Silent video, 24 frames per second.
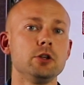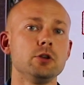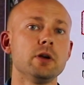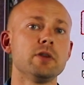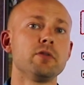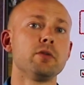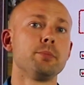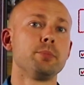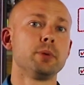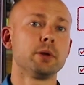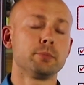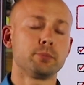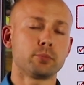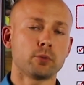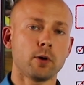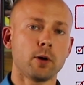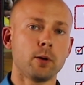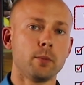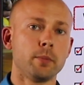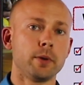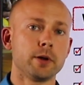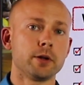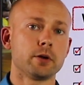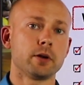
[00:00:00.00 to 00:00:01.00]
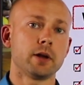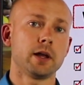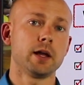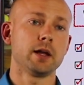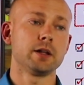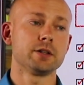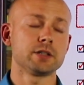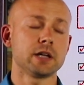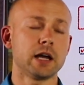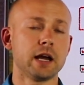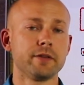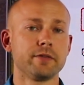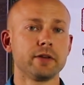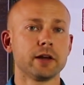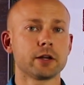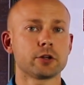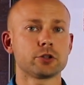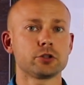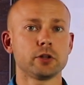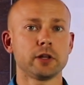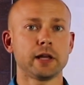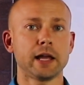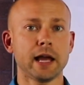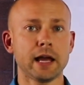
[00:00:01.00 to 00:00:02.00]
then you have a big problem on your hands. I've
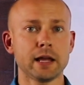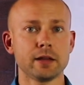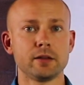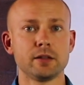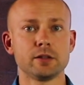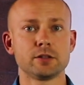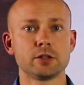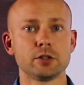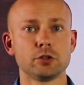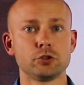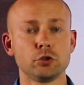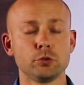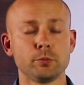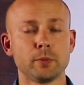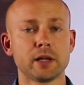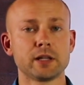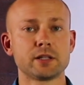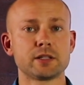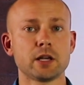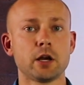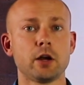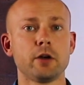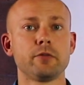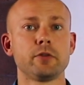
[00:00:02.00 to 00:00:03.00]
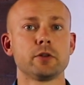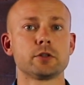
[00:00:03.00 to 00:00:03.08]
actually had this issue myself.